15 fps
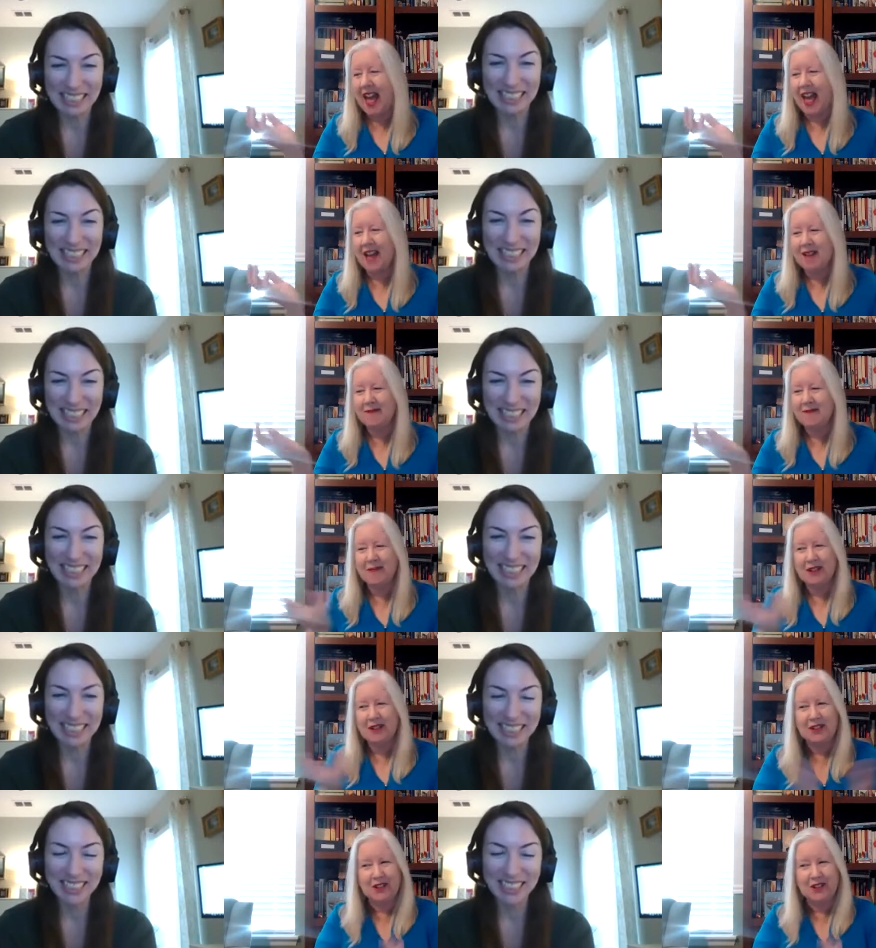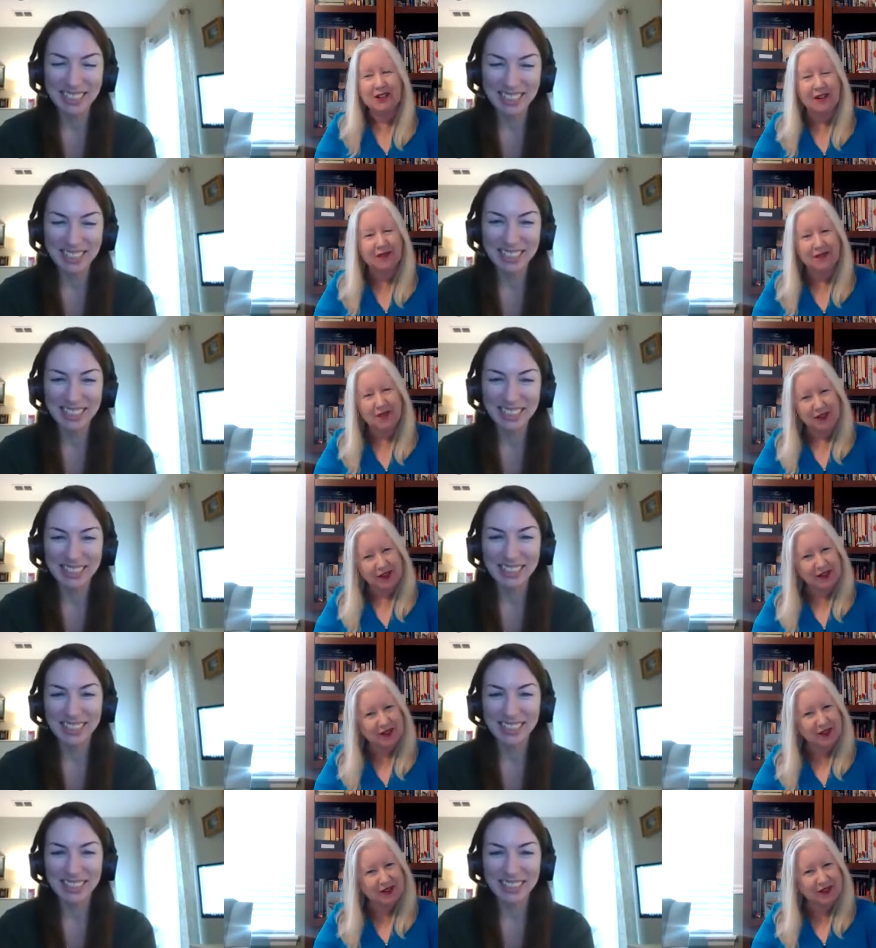Speaker 1: Um, but you're a fourth
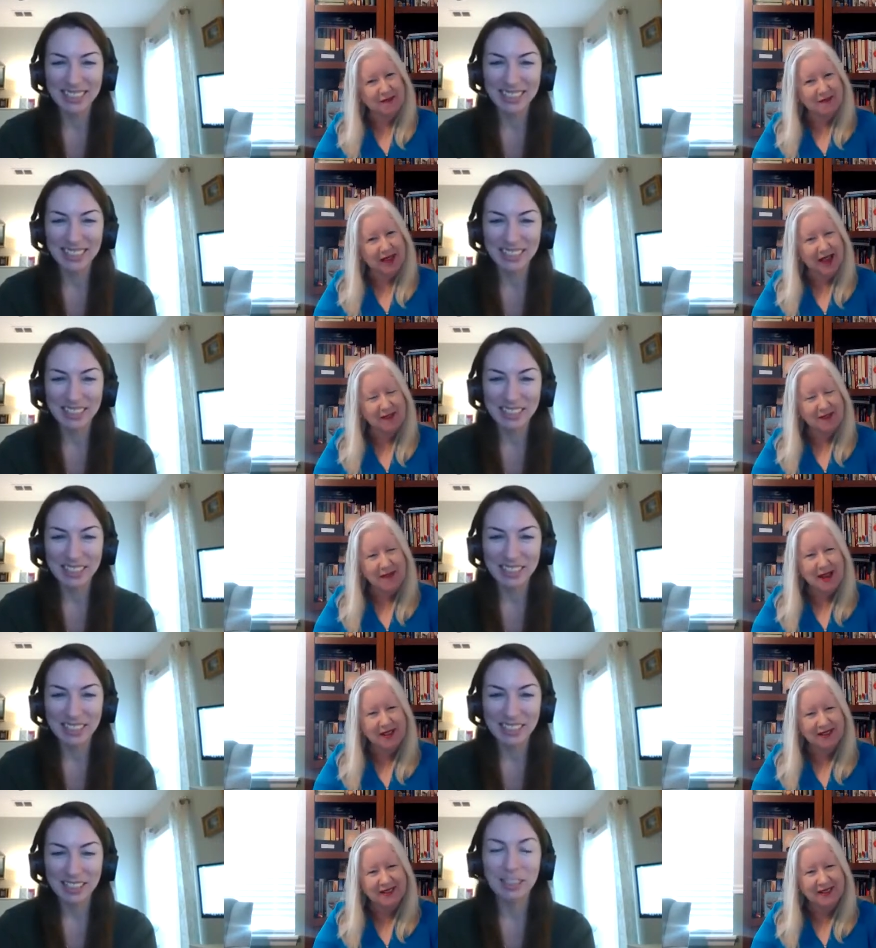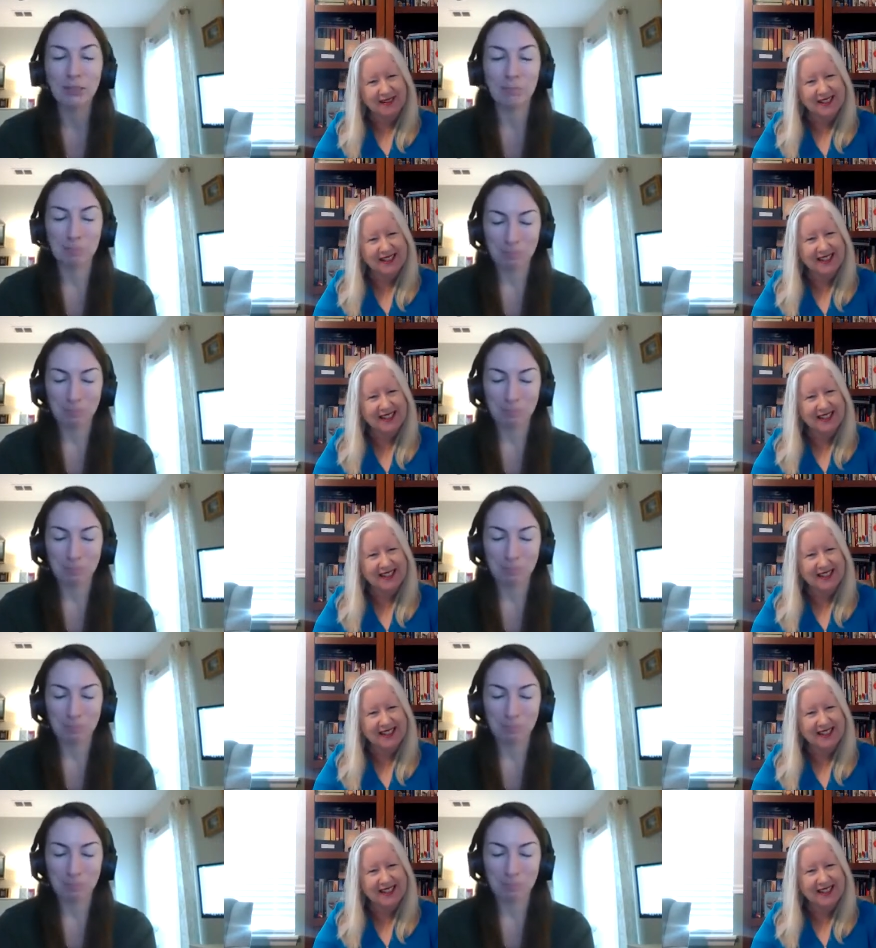degree black belt in